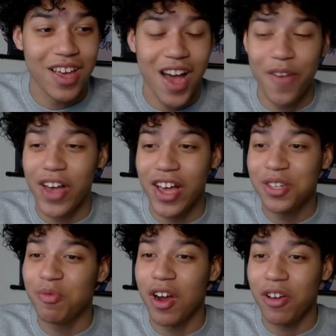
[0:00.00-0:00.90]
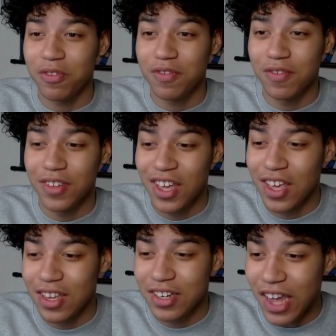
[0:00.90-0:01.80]
I've had some rough
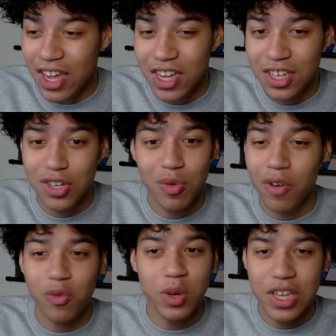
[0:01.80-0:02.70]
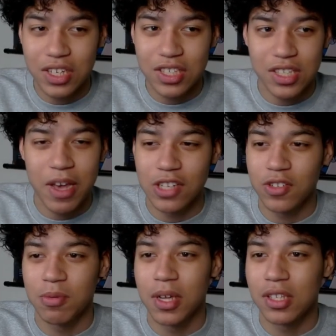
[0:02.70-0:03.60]
days or rough weeks the past
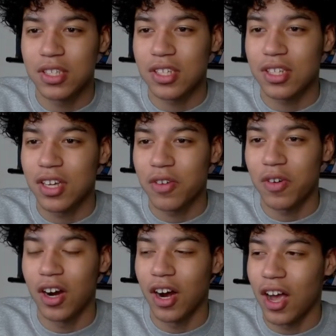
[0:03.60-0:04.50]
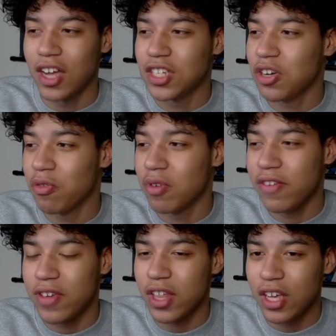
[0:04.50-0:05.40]
few months where I just don't really
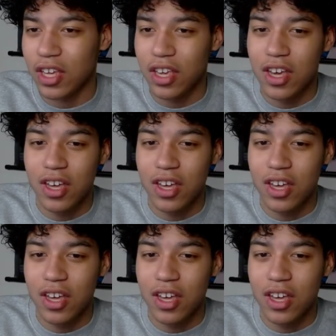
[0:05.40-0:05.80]
feel like,